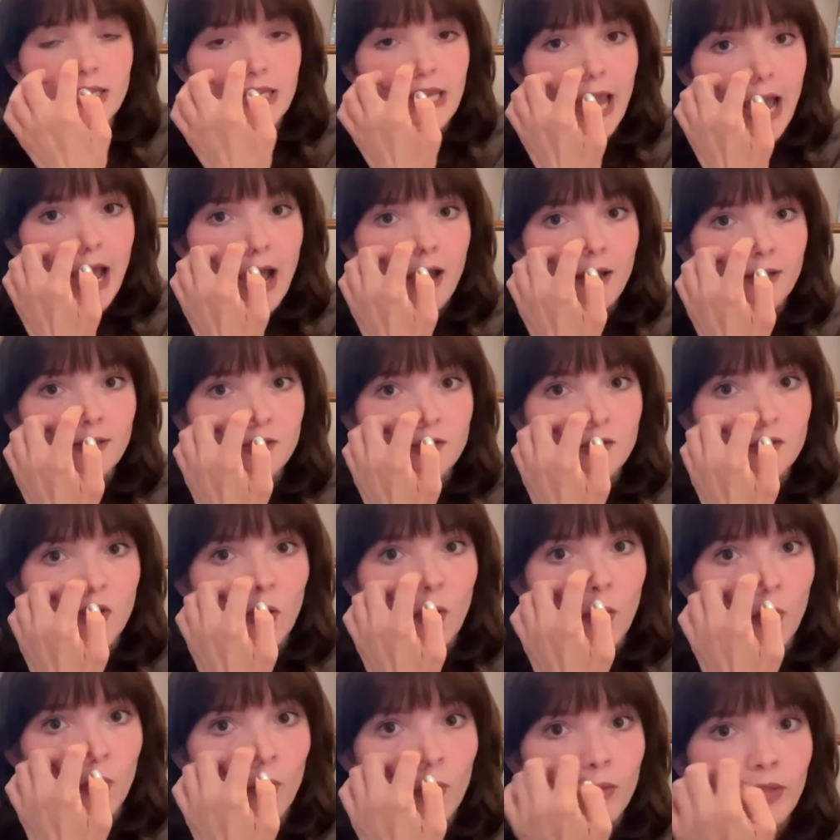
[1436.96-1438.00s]
Yeah.
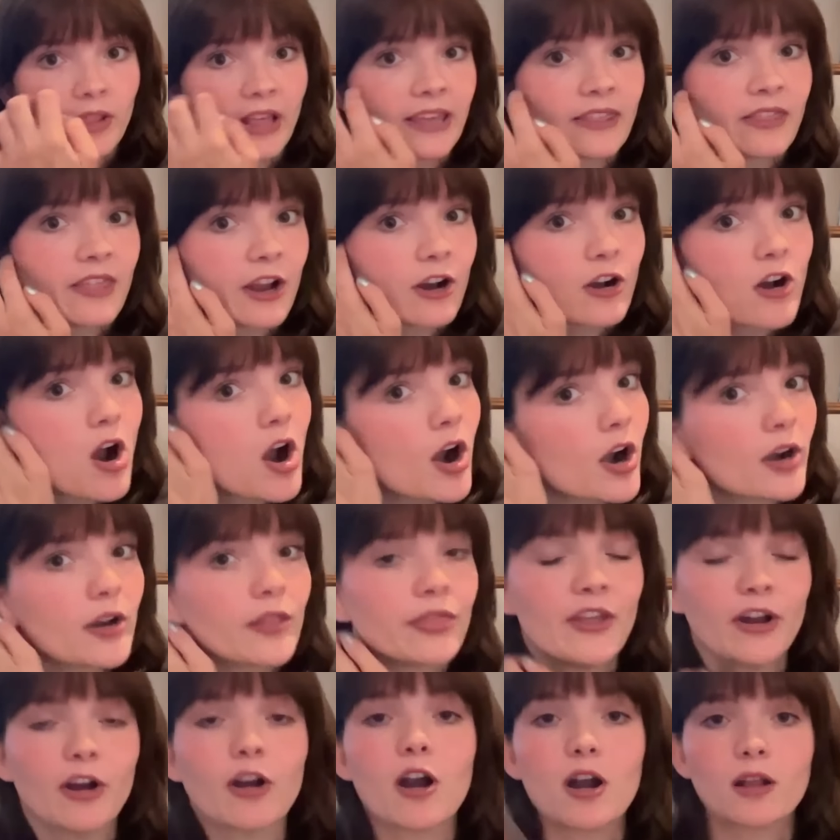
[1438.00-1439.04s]
So like there are
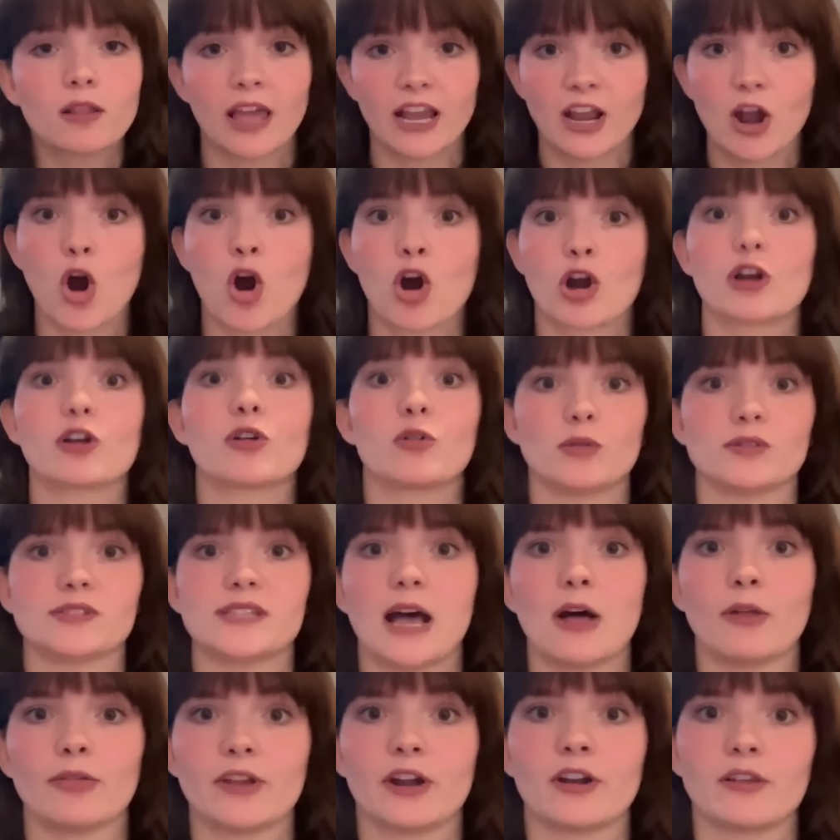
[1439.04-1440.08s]
there are like articles
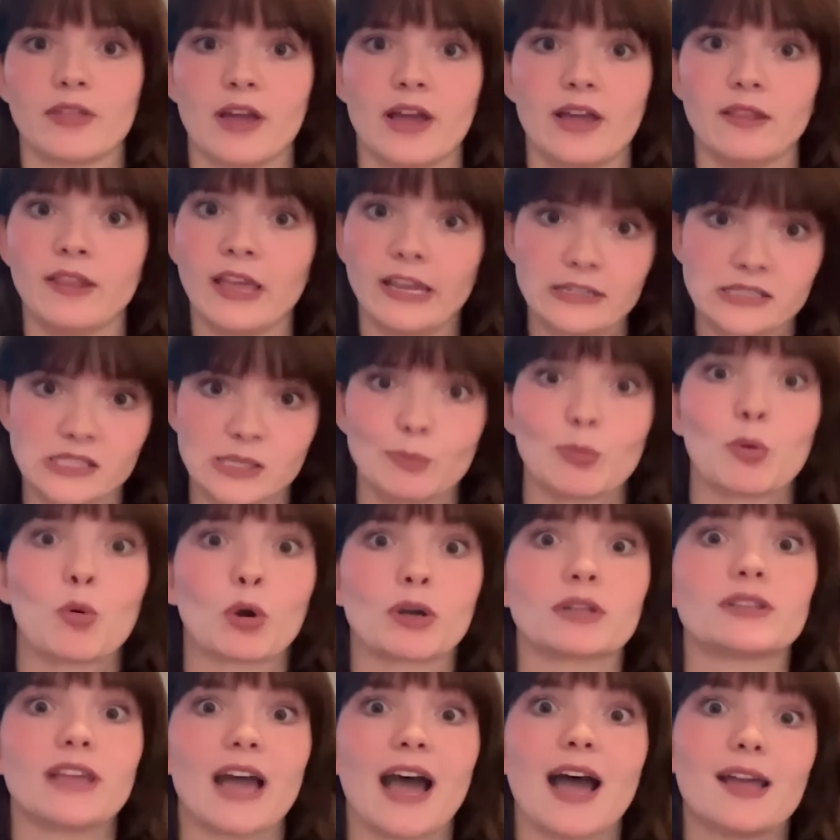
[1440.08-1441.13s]
out there that like
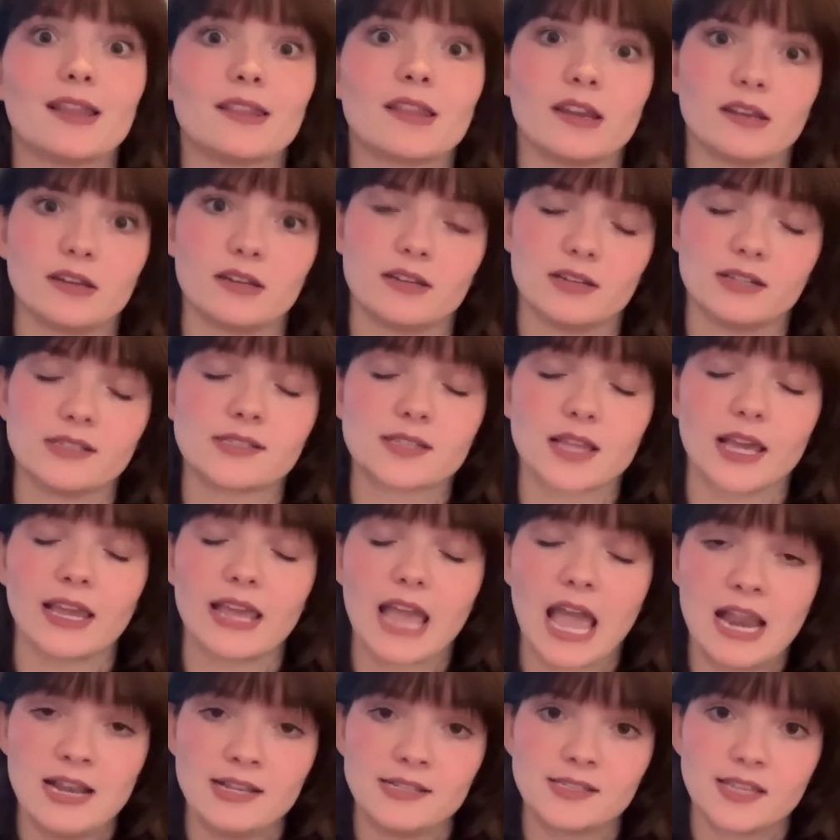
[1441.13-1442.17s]
support that that it is like
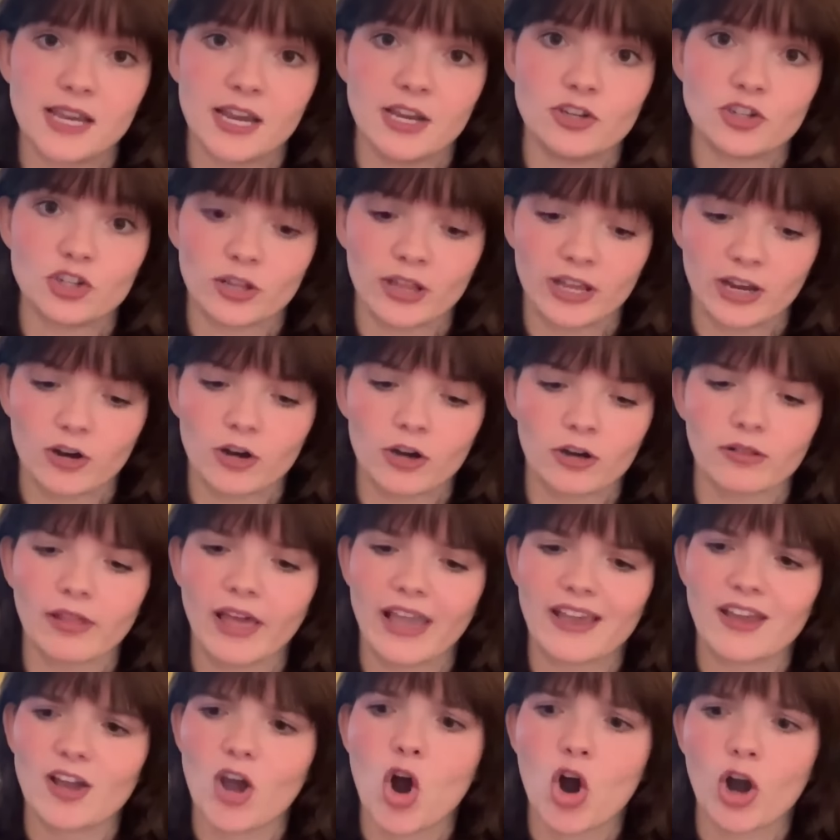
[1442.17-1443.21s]
end stage like or
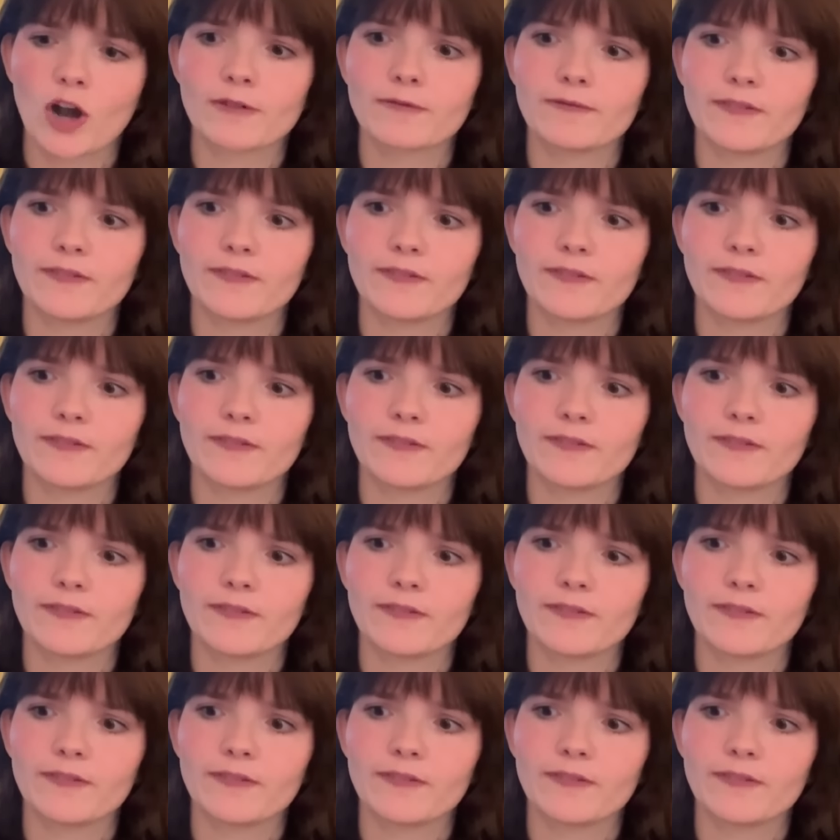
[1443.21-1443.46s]
like heart